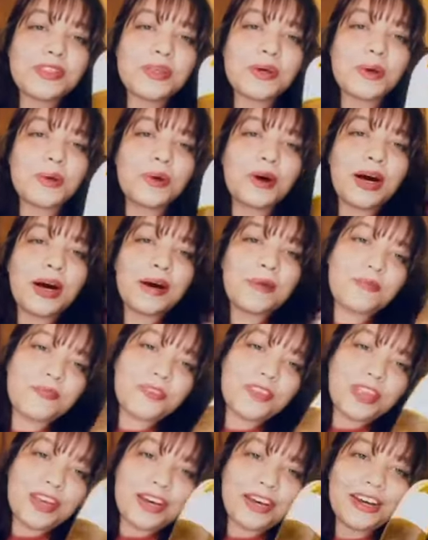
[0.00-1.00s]
So
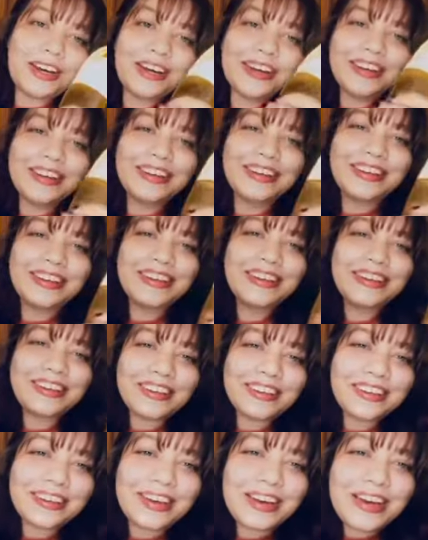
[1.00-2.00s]

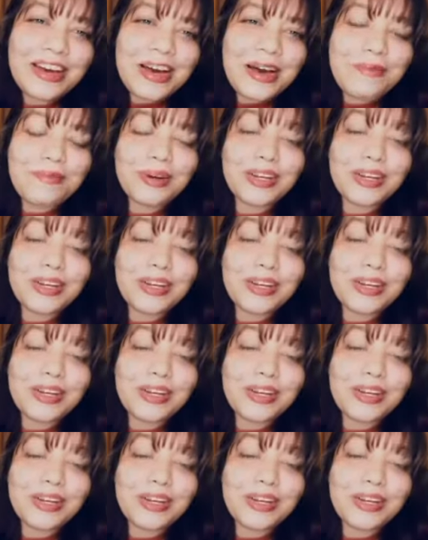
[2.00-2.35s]
yeah.